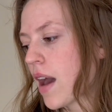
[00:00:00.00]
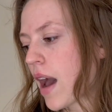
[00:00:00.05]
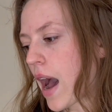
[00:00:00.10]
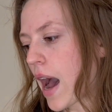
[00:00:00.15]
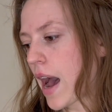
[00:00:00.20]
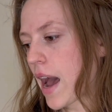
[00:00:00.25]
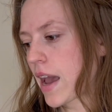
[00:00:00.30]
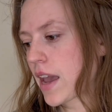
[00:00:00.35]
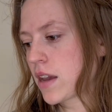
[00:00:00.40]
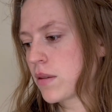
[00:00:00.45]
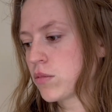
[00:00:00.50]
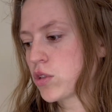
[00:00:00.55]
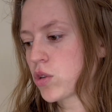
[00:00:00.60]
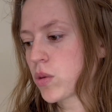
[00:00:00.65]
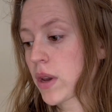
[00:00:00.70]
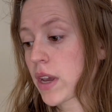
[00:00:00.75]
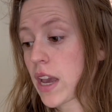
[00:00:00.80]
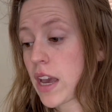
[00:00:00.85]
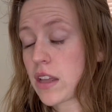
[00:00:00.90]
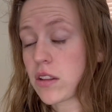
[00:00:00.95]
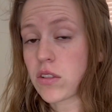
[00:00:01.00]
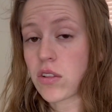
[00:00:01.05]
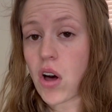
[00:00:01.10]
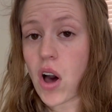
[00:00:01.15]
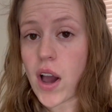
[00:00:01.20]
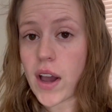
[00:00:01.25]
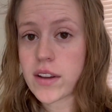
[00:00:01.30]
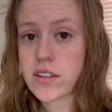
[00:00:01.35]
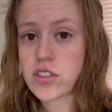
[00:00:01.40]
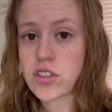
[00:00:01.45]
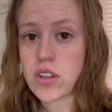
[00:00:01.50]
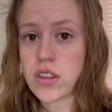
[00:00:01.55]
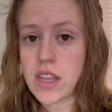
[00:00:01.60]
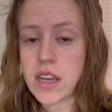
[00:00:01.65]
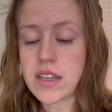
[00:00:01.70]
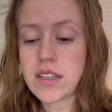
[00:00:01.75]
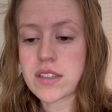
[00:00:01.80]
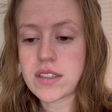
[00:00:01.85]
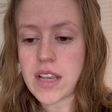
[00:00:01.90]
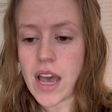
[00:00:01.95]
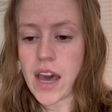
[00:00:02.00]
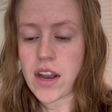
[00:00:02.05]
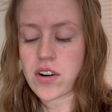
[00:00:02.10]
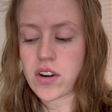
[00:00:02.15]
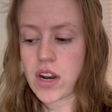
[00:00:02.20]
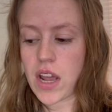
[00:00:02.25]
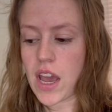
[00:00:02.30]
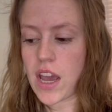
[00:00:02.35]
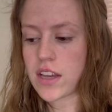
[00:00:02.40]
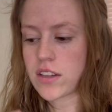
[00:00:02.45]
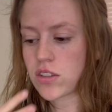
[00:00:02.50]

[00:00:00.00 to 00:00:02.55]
I am doing a launch this Saturday,